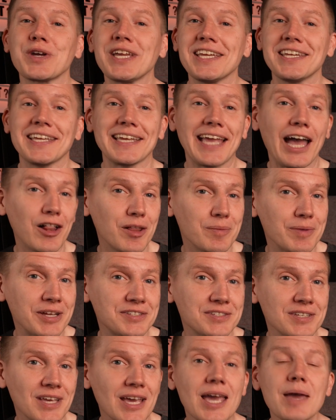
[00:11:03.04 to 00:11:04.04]
heating
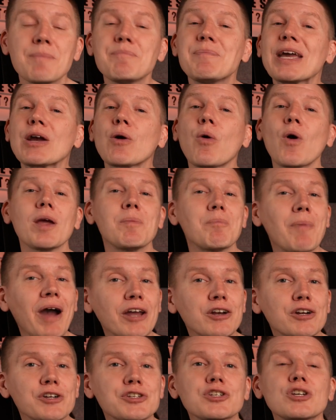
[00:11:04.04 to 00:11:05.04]
elements, Bitcoin
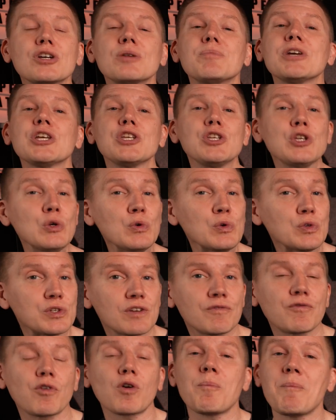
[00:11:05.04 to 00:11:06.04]
miners could be used
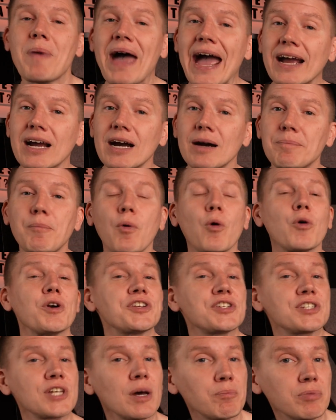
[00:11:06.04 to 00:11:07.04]
for backup or
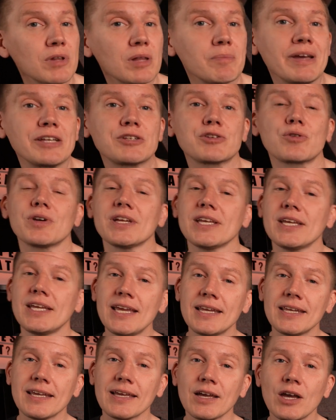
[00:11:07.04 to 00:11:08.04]
supplementary
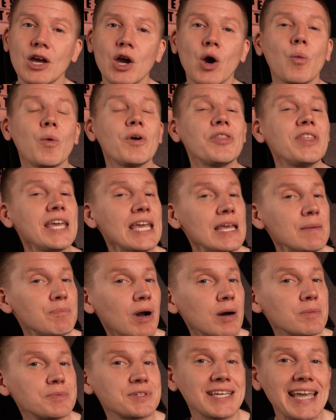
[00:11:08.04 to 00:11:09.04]
heating when the heat
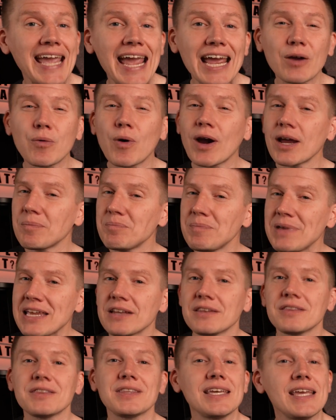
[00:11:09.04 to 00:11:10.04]
pumps can't quite
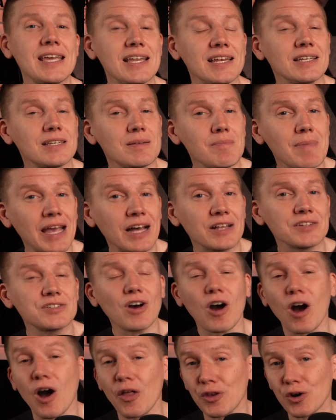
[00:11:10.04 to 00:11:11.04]
meet the heating demands
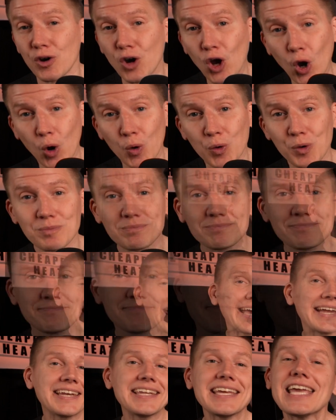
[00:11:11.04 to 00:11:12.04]
on their own.
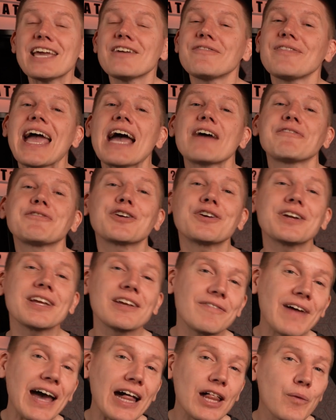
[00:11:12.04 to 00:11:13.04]
And if after
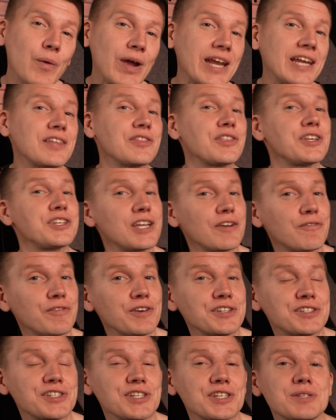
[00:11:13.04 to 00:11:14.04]
evaluating the
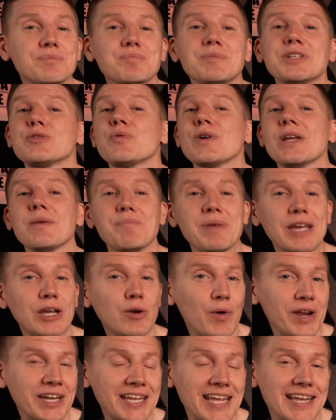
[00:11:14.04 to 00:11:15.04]
differences between
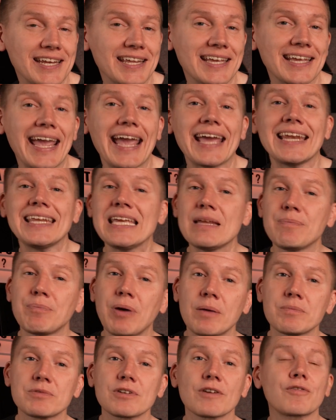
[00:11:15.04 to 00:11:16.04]
Bitcoin heating and heat
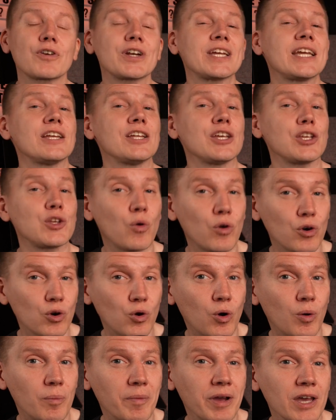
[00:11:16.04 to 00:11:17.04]
pumps for heating your
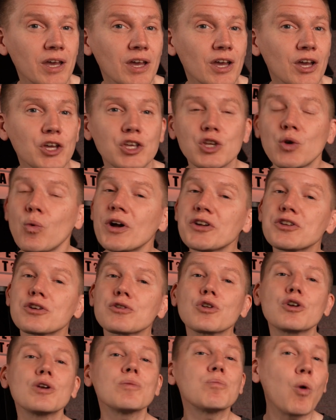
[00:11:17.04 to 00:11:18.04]
home, you want to
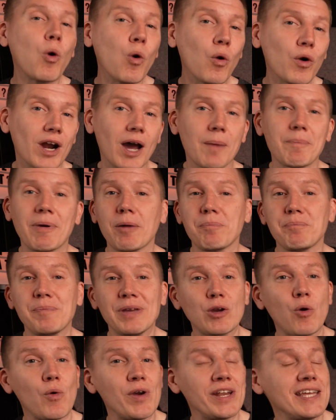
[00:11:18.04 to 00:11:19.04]
learn more about
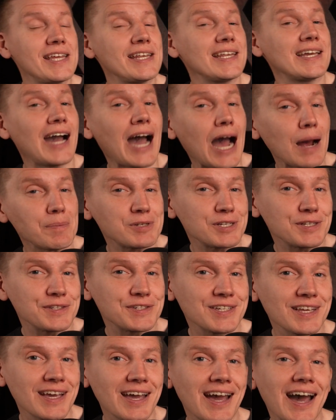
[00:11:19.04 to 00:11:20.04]
Bitcoin heating
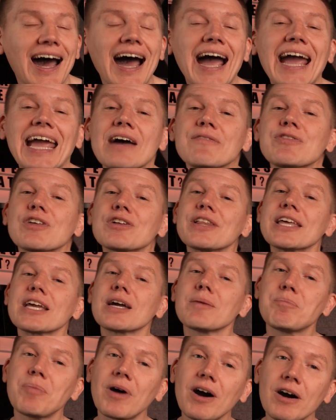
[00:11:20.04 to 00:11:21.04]
options, I have the link
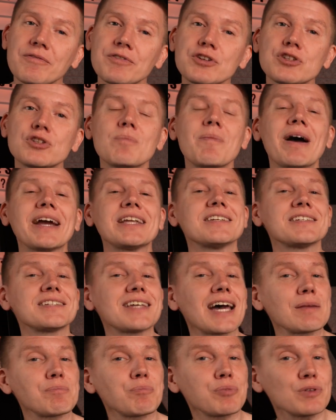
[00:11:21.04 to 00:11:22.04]
above to my
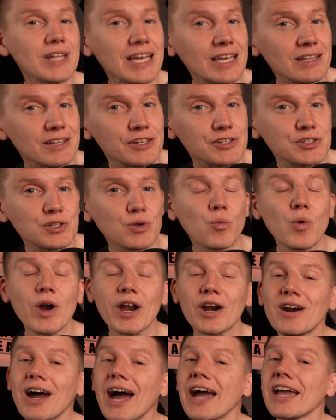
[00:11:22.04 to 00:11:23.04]
design playlist
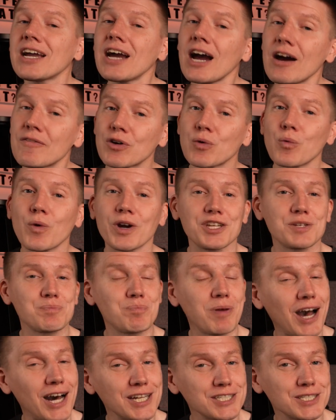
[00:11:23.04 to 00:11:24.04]
where I cover what is
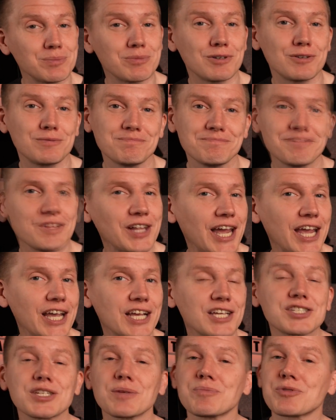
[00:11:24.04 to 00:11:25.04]
possible.
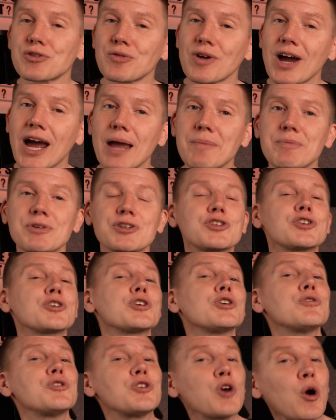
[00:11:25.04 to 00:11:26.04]
Like, subscribe so
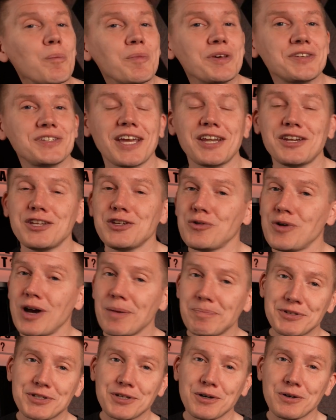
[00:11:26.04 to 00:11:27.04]
you don't miss any new
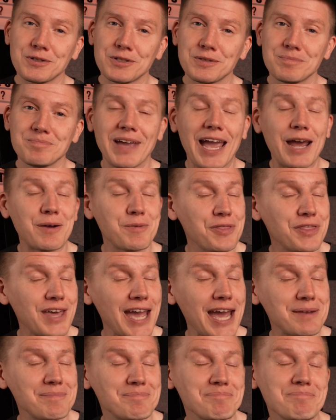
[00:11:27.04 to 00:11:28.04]
episodes. And with
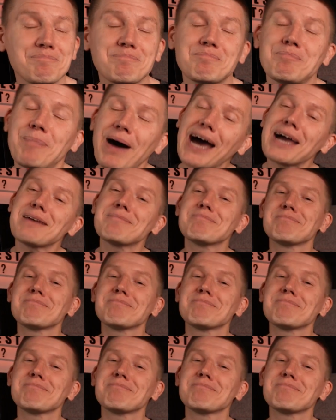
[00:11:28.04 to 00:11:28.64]
that, bye.